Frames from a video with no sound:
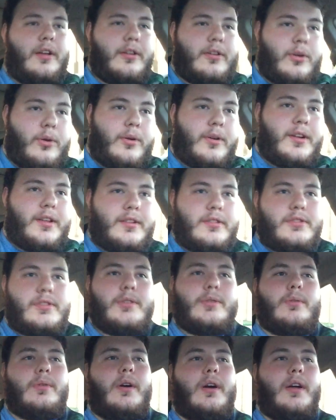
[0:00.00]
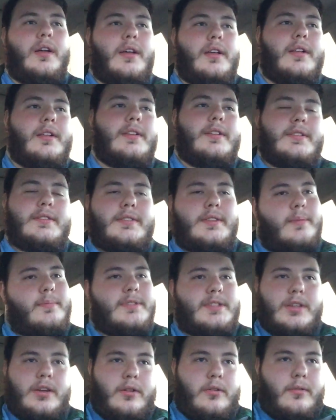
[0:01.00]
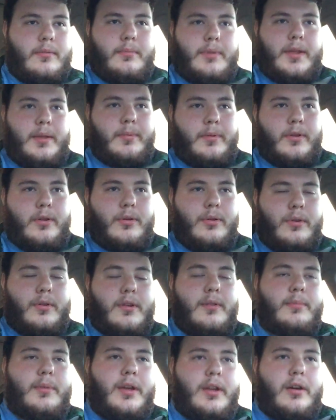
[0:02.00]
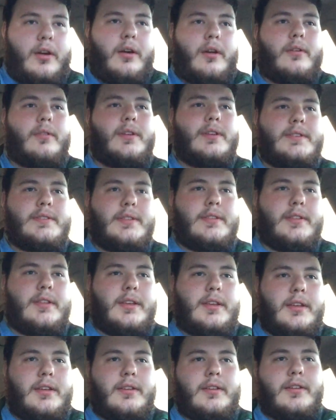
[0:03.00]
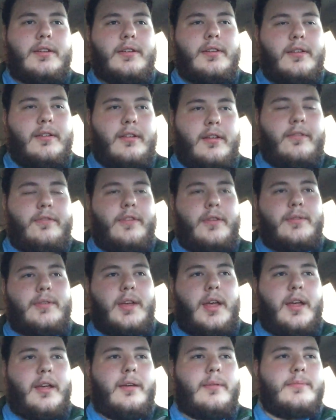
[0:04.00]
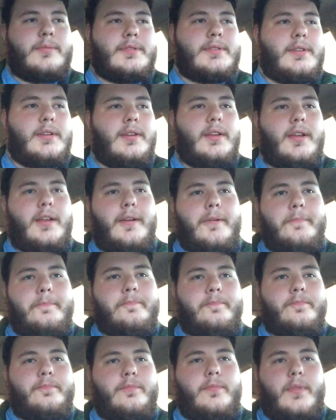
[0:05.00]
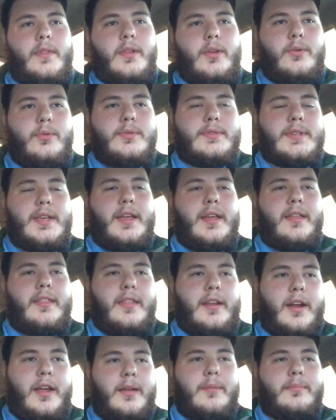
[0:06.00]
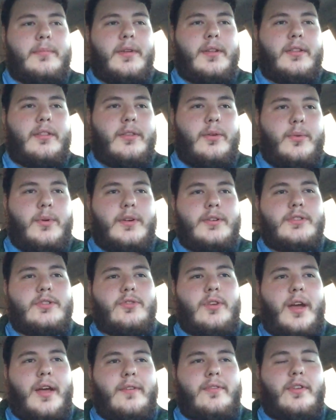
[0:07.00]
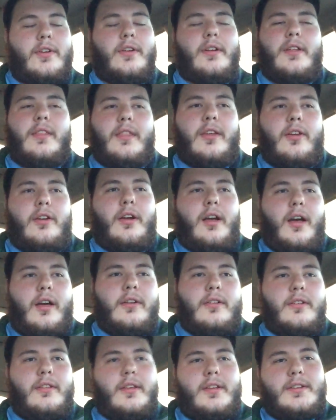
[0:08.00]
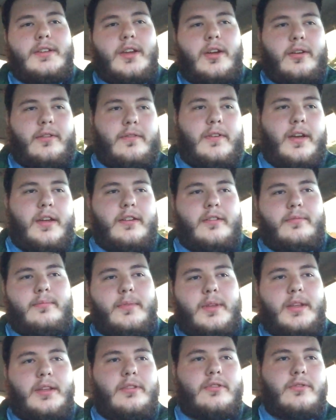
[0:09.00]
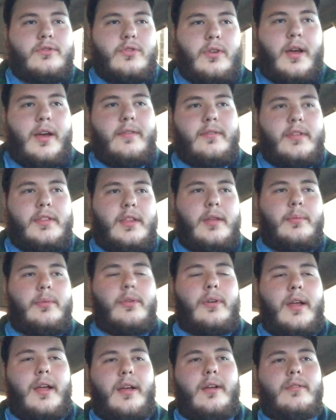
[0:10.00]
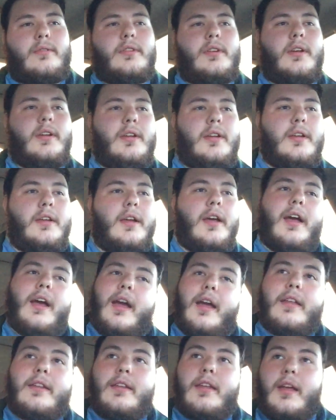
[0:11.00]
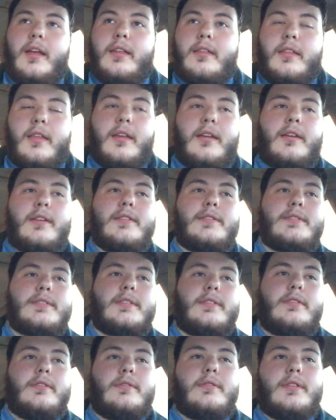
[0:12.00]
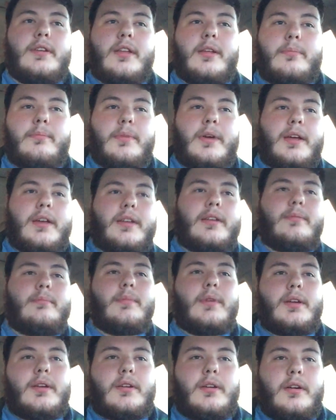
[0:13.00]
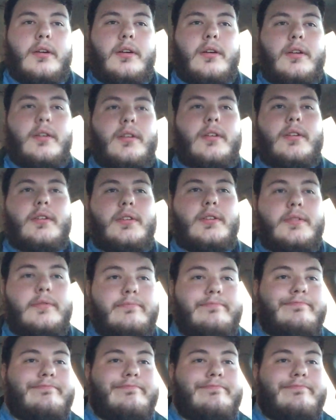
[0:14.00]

according to some certain people who were in my car recently a few times, who say that I'm the worst driver and they're utterly terrified of me driving them around. And yet they continue to get back in my car.